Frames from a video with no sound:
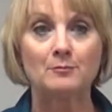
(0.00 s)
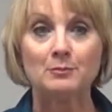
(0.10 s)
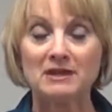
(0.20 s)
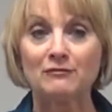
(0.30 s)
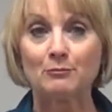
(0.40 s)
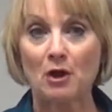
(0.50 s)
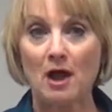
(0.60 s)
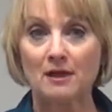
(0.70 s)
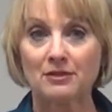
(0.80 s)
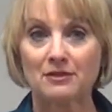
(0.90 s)
beef
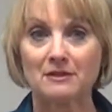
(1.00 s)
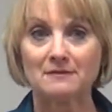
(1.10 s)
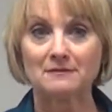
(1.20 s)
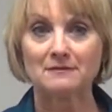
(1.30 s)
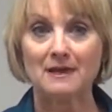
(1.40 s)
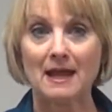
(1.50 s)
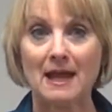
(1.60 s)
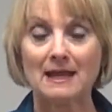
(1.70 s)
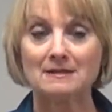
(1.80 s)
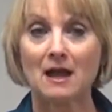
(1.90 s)
broth,
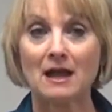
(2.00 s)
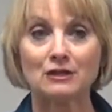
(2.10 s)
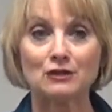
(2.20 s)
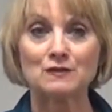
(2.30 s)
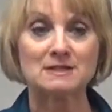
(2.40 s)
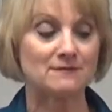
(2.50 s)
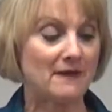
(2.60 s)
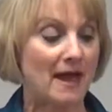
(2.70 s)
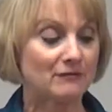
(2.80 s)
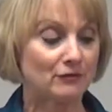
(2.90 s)
and I used
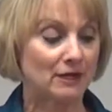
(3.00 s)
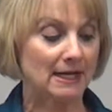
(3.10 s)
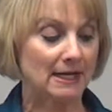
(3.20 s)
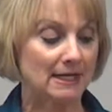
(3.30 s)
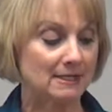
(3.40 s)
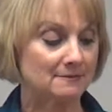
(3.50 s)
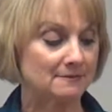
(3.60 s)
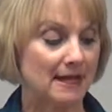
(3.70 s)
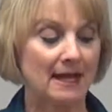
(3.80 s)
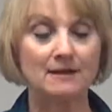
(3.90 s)
fat-free
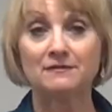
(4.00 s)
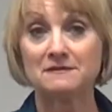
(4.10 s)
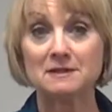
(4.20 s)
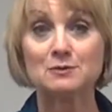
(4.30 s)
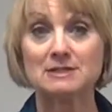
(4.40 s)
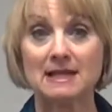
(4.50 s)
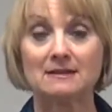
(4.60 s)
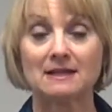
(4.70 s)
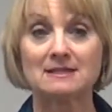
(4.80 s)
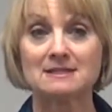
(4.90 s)
and
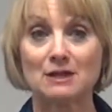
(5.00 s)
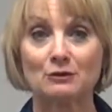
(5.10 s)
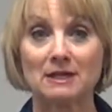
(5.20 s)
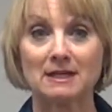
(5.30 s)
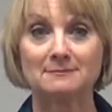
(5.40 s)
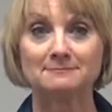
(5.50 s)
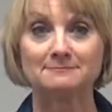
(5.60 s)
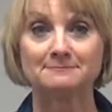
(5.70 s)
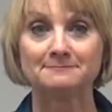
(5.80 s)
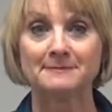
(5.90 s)
50% less sodium.
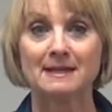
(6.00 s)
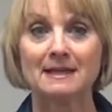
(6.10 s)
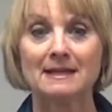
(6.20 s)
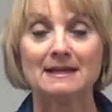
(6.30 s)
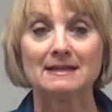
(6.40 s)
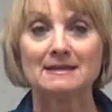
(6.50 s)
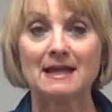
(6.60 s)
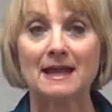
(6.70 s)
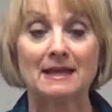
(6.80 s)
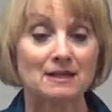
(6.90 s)

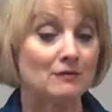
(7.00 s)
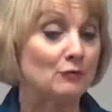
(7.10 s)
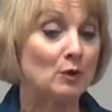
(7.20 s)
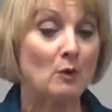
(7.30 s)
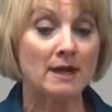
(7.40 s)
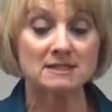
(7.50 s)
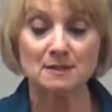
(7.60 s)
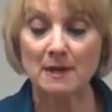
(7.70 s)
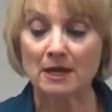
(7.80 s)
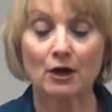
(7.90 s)
And if we wanted to
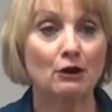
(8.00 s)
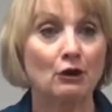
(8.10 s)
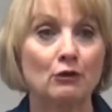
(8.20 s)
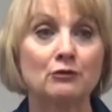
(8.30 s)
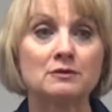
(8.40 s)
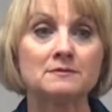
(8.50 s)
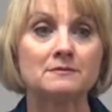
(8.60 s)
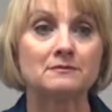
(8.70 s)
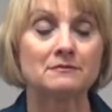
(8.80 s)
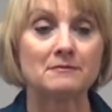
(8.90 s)
make our own
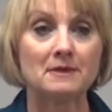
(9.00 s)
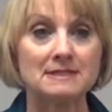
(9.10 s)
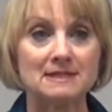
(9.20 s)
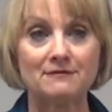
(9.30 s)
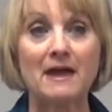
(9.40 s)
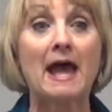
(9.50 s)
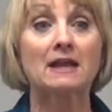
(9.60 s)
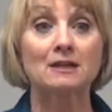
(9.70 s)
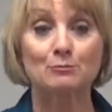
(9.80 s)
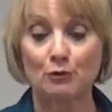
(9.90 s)

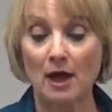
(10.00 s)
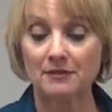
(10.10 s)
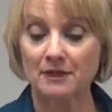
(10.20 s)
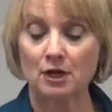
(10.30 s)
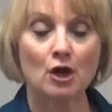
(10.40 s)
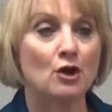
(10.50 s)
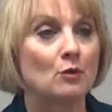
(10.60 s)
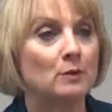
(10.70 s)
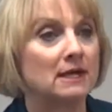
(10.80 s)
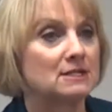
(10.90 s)
defatted broth at
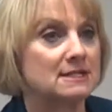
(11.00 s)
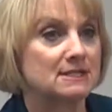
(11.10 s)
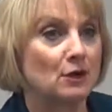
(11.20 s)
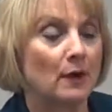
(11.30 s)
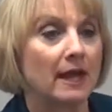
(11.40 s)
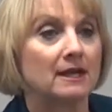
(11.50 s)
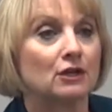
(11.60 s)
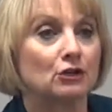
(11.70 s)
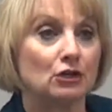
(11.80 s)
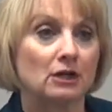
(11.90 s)
home, we could just go ahead
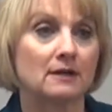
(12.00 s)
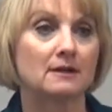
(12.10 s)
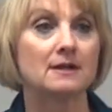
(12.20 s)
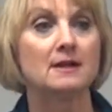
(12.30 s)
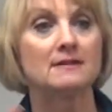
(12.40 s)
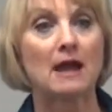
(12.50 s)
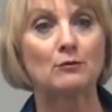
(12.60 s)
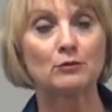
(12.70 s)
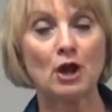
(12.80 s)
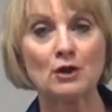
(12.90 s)
and cook that
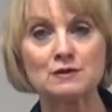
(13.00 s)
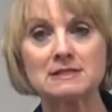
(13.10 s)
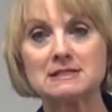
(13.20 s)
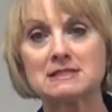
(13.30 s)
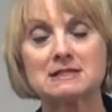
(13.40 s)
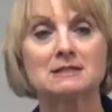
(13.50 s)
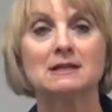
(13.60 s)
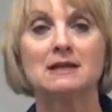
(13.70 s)
roast.